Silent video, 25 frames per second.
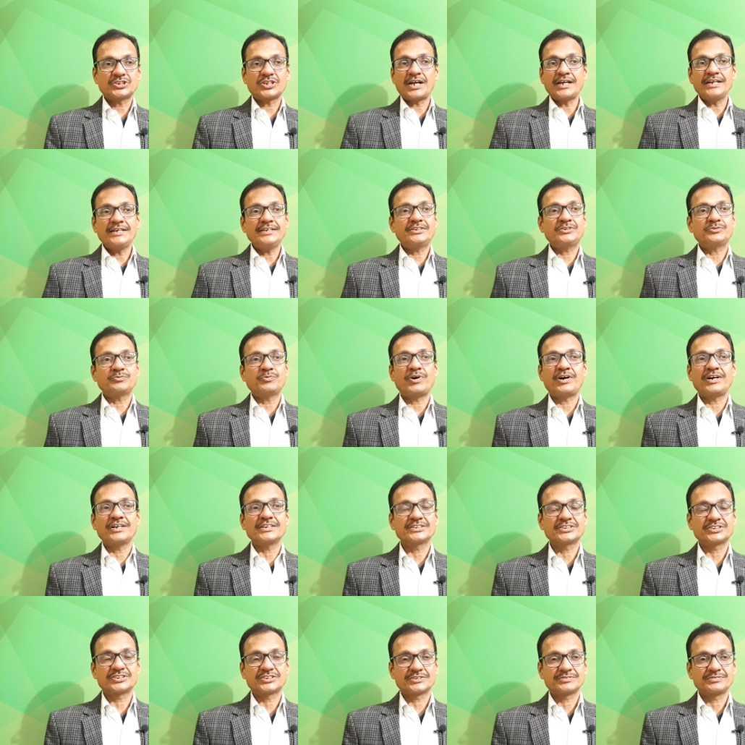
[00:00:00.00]
sight
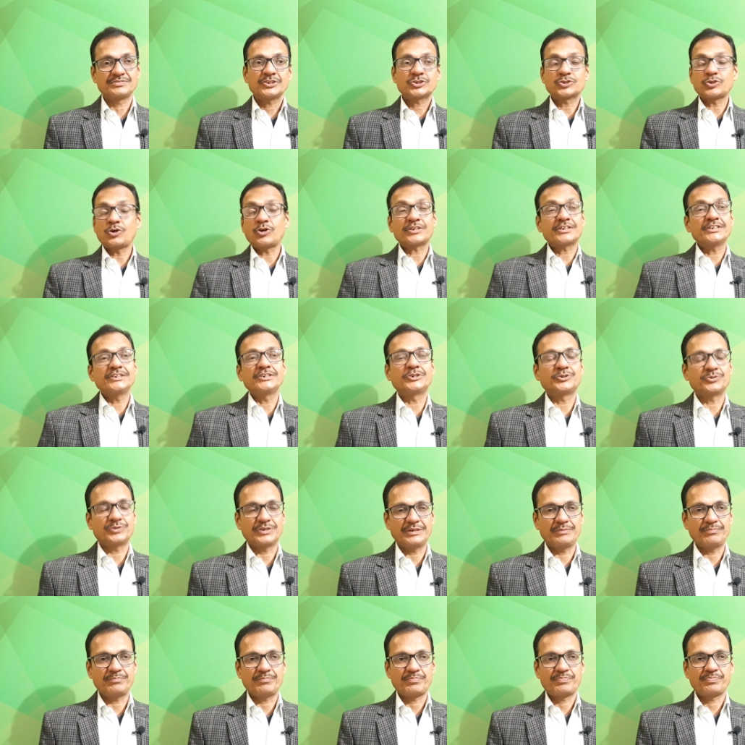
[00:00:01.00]
was shocking
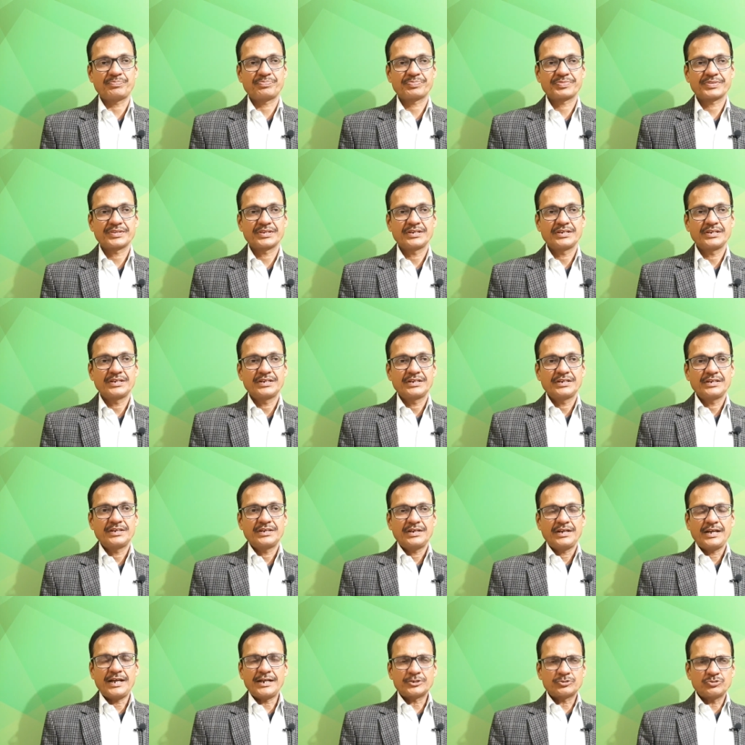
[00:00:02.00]
to him.
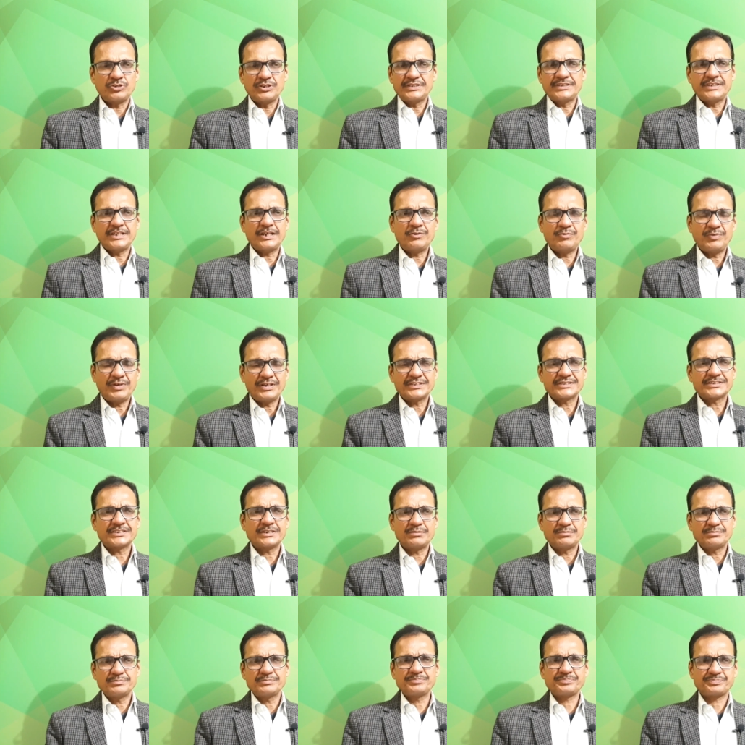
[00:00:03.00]
Actually, there were
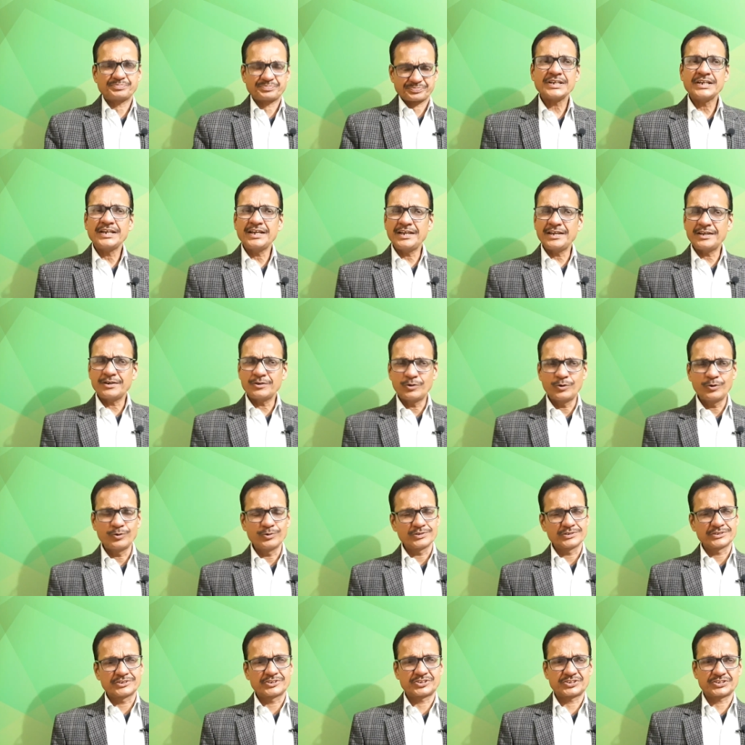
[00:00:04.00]
some air
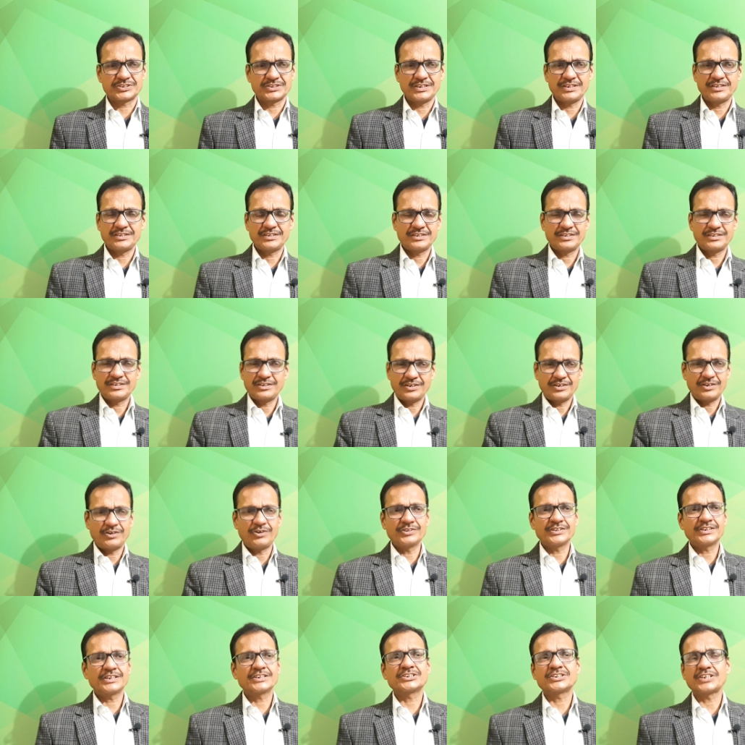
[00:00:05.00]
holes
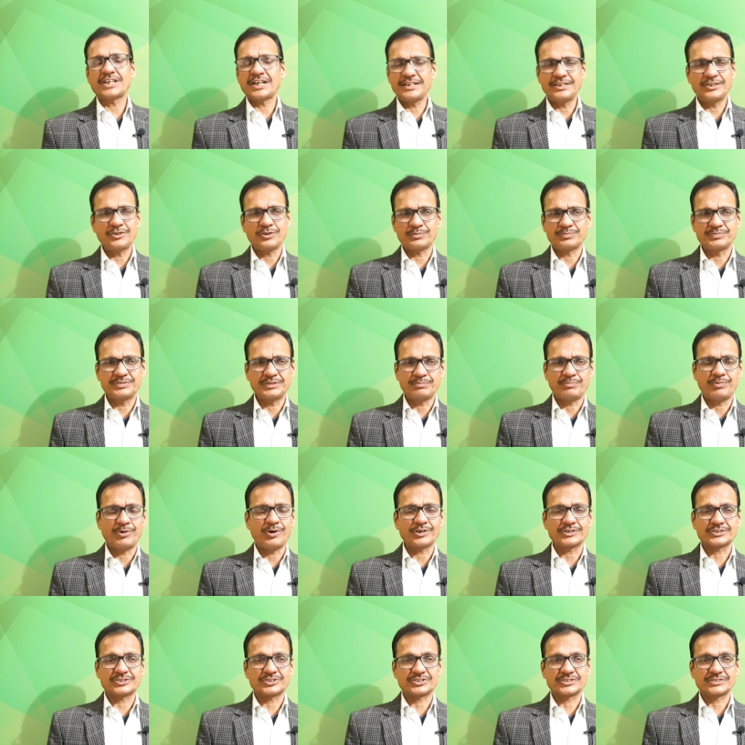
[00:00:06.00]
on the side of the
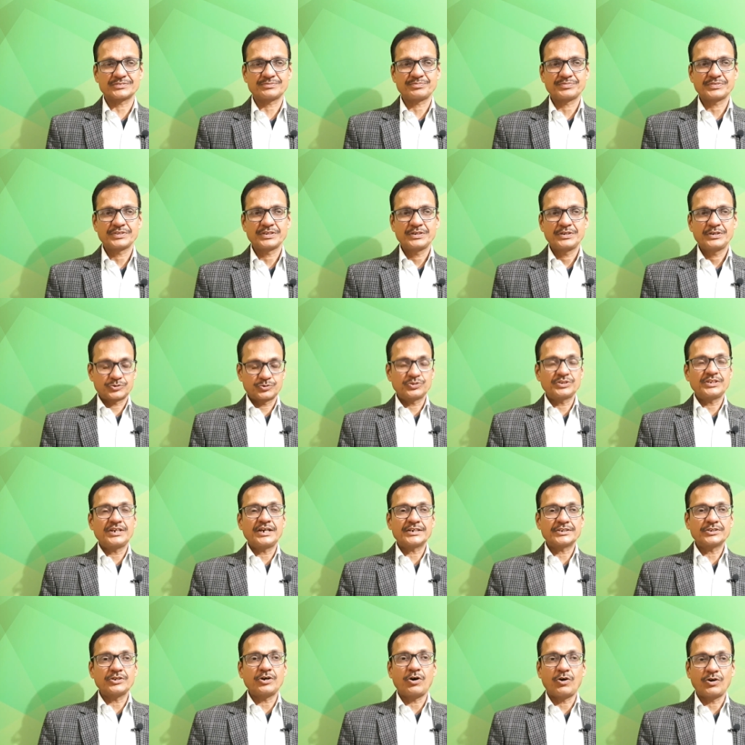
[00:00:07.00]
box so
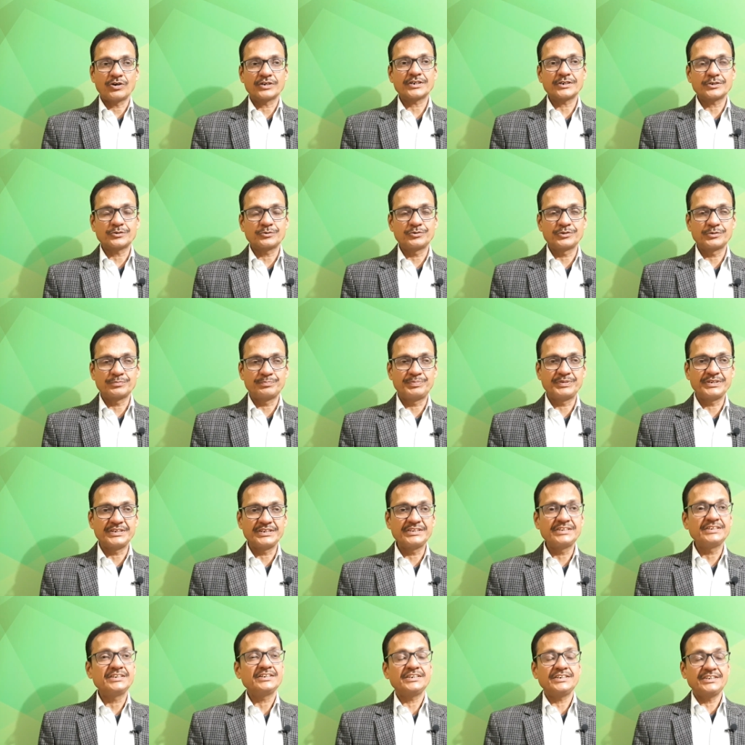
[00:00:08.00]
that the otter could
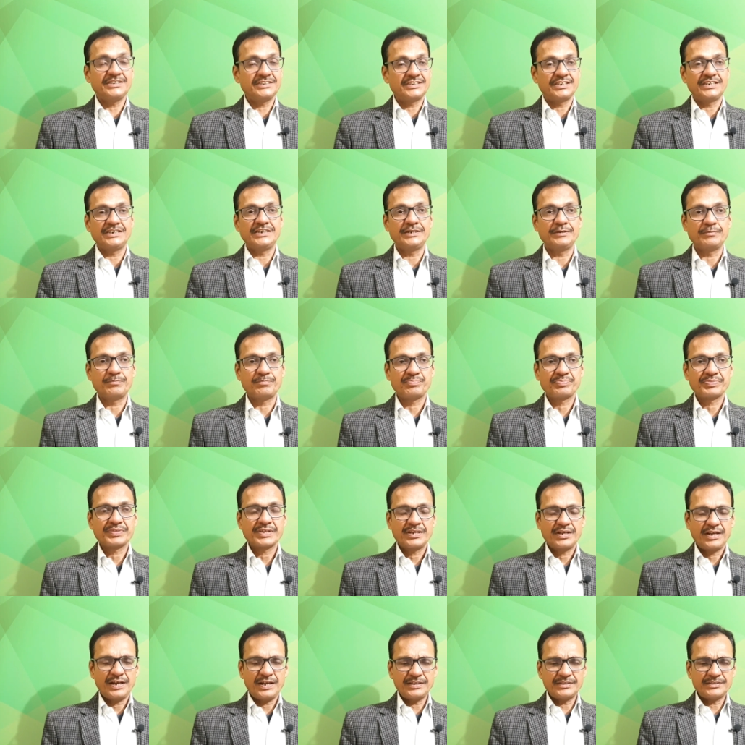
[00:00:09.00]
breathe easily.
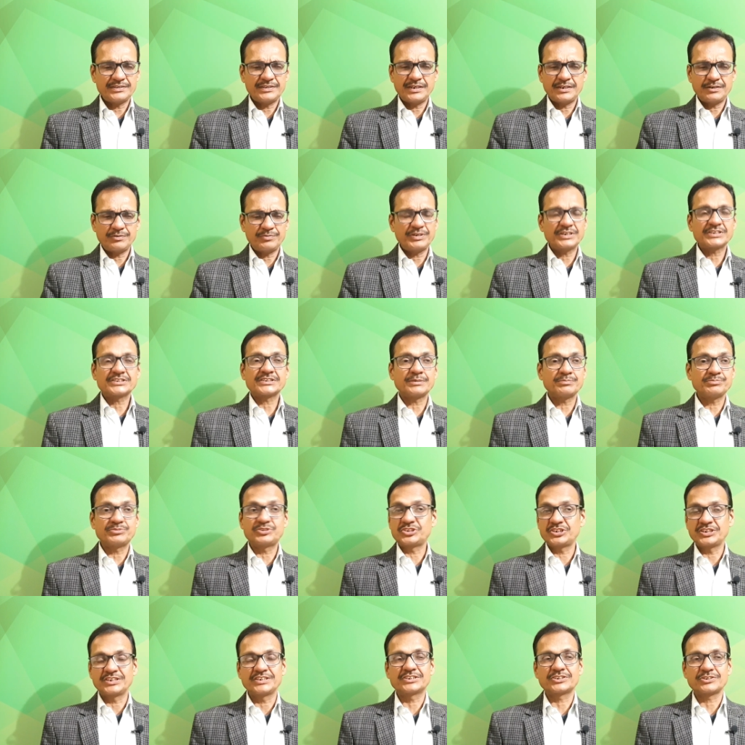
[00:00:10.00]
And there were
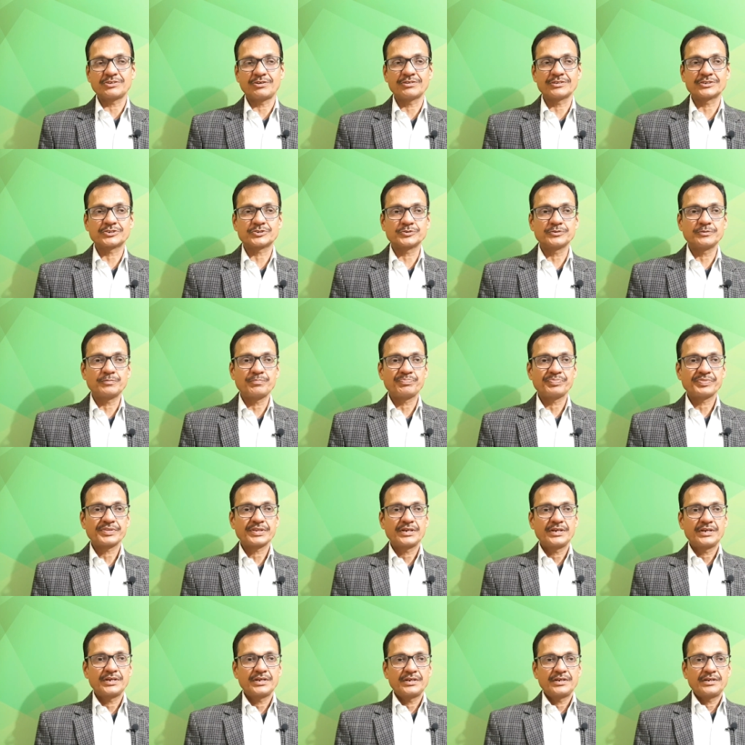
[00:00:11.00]
some chinks also.
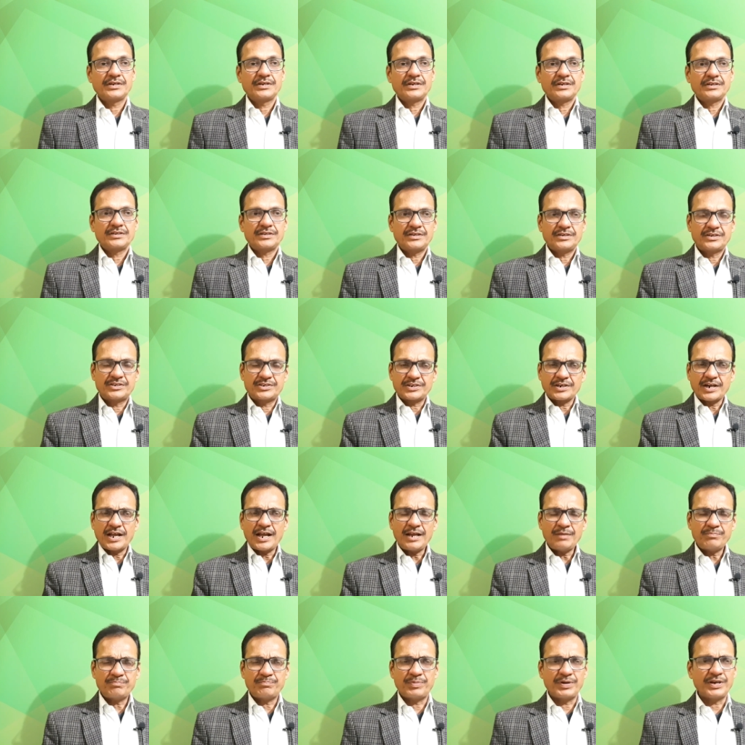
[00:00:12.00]

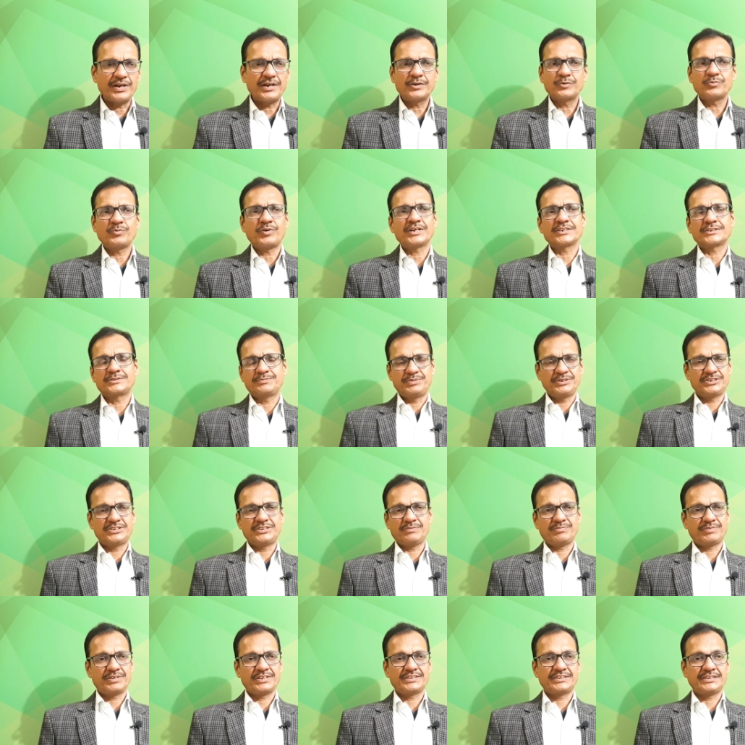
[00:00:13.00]
Dry blood was
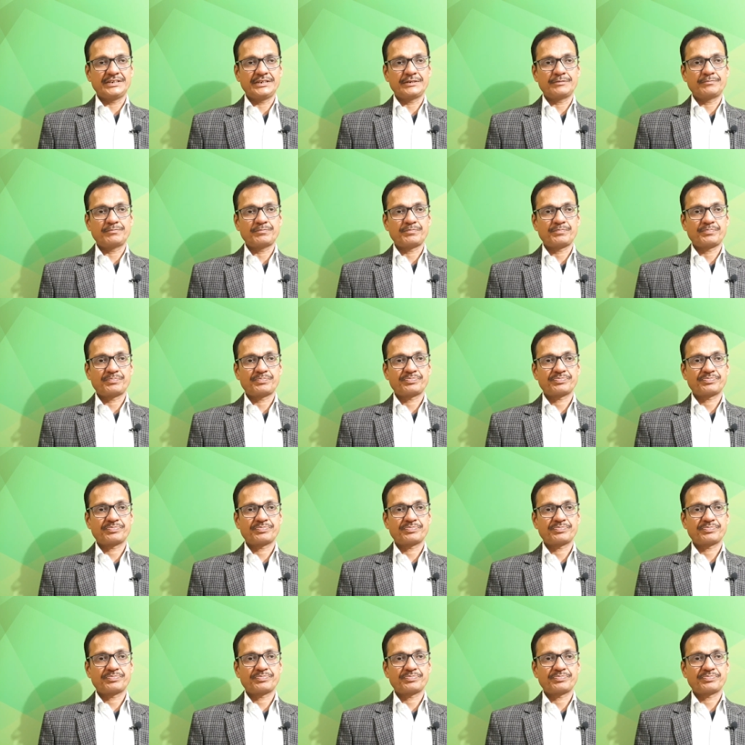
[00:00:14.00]
visible there.